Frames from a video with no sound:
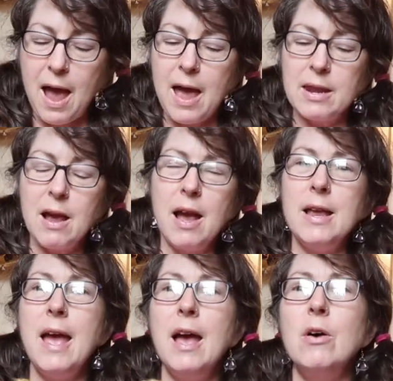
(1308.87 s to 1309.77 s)
And
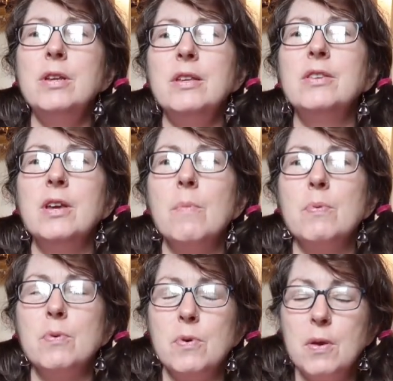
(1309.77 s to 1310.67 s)
I held it
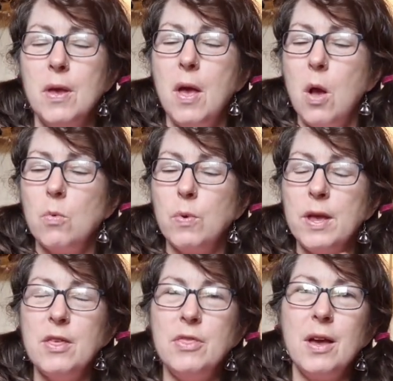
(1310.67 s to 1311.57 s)
double
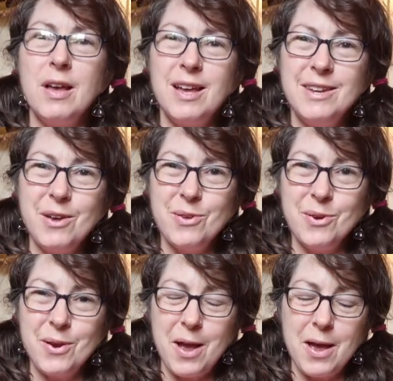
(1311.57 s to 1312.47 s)
with
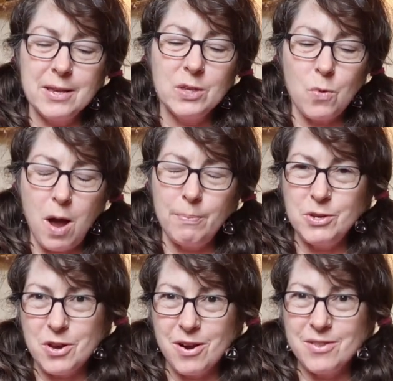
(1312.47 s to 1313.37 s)
another
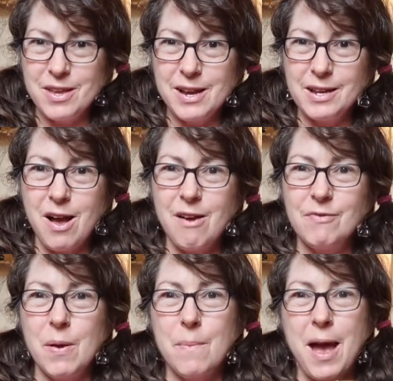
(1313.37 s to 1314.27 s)
swapped yarn that I got
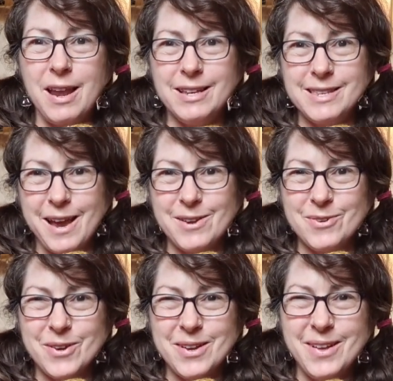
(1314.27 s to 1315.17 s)
from
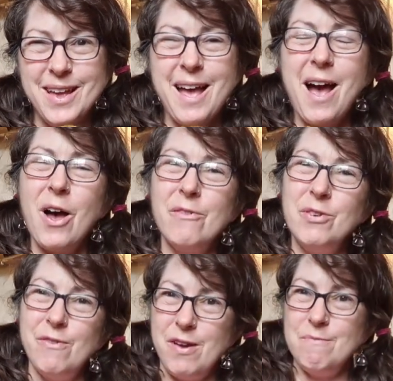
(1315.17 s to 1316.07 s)
Alexandra of
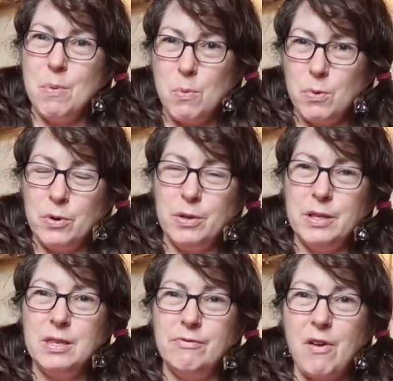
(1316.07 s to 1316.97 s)
November
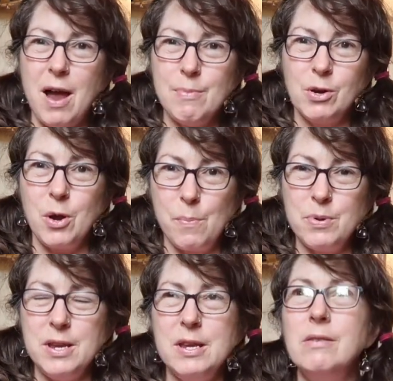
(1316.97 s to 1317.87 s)
Woods Fiber
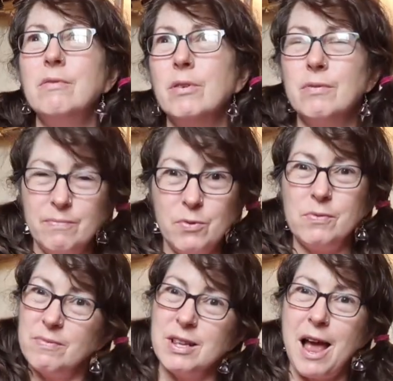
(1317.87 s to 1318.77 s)
Company /
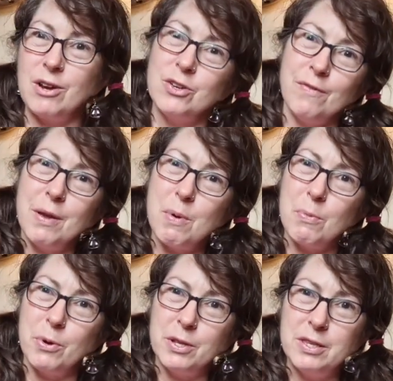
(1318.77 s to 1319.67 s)
November
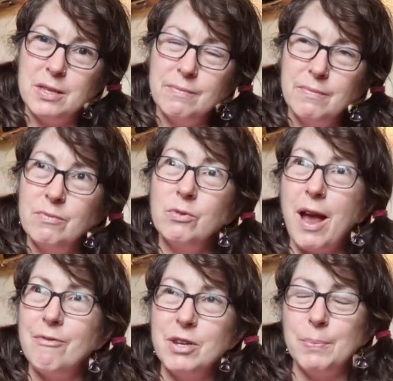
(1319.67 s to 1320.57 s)
Woods
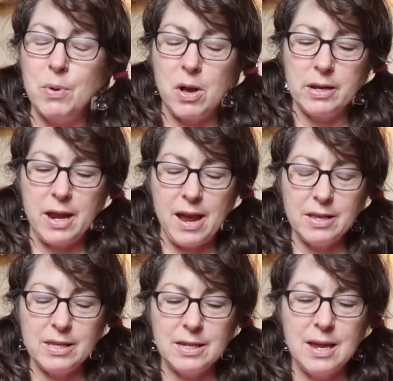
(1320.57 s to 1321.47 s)
Crafting
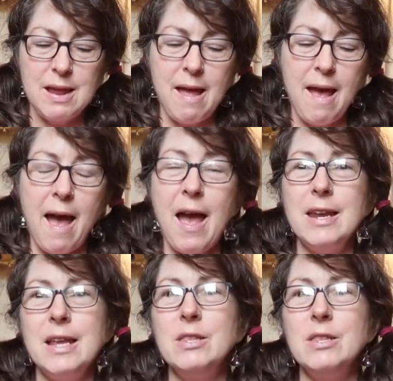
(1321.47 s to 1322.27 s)
Podcast, and